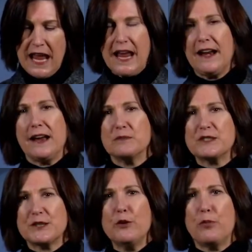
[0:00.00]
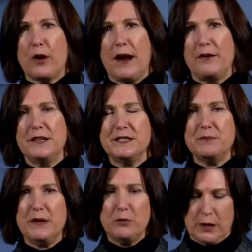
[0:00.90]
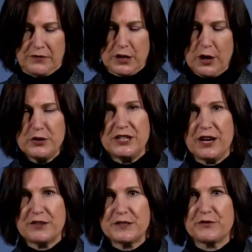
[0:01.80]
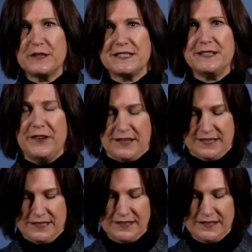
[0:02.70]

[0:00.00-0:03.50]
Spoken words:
and I am so proud to be one of the co-chairs for this event.